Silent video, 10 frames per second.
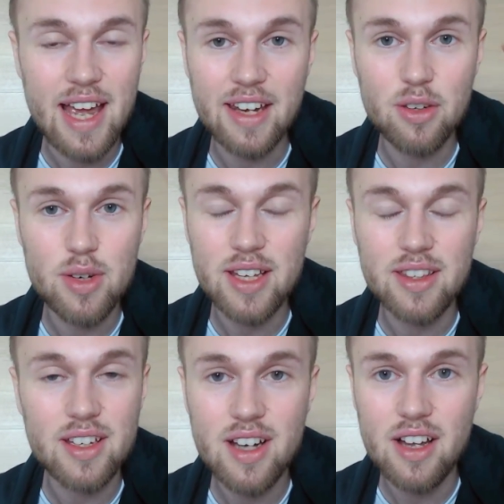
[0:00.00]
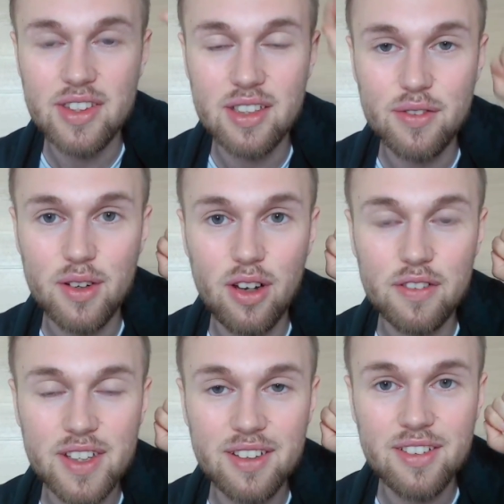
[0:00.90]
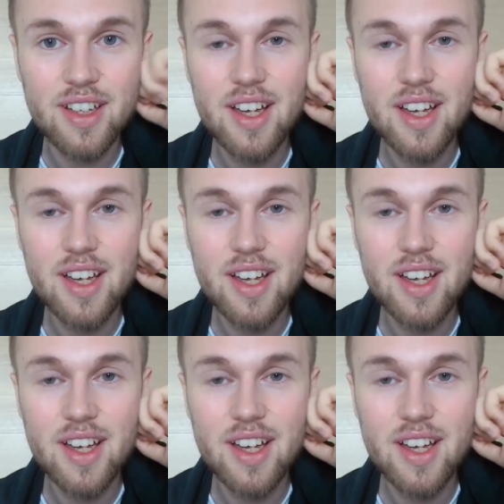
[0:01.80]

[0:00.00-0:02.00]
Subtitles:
and creating content for all of you.